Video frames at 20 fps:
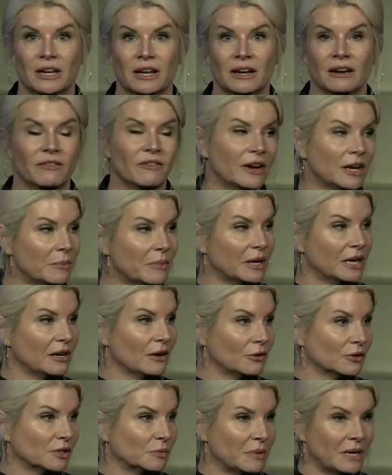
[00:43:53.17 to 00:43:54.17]
And if anybody
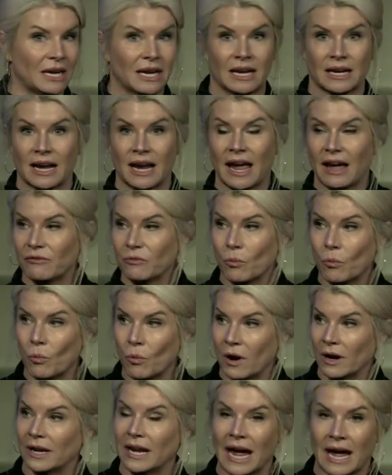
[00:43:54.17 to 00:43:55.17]
knows me and I have
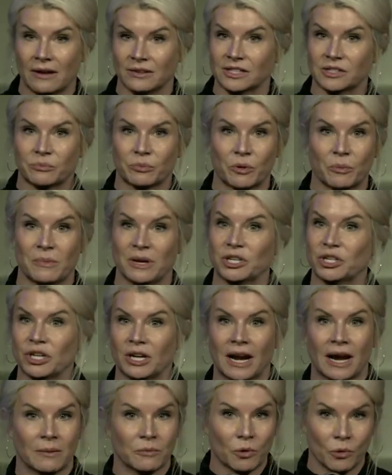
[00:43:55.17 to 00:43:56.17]
1 ounce of
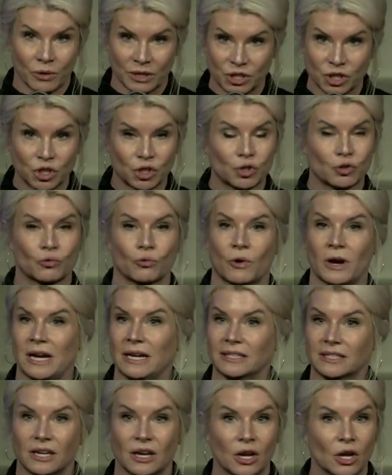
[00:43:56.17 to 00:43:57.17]
permission, I'm going
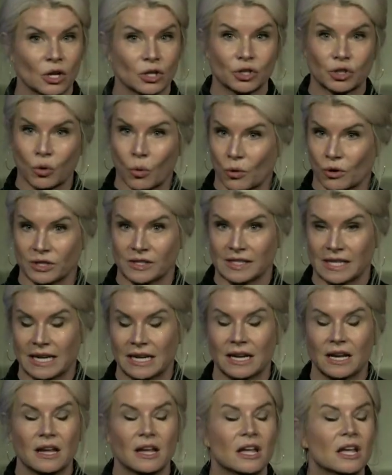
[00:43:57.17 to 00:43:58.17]
straight towards
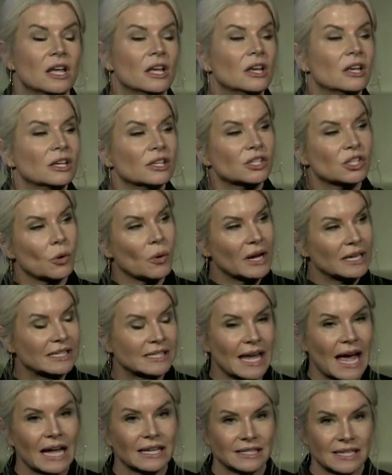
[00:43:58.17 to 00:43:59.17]
it. So I
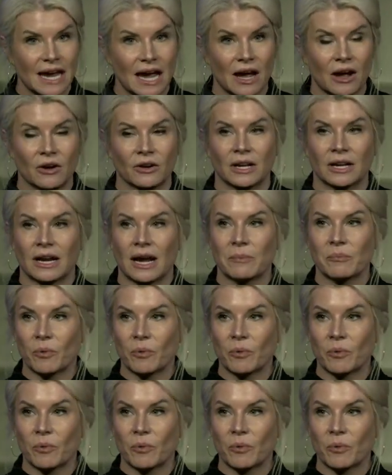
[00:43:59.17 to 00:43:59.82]
sat down and I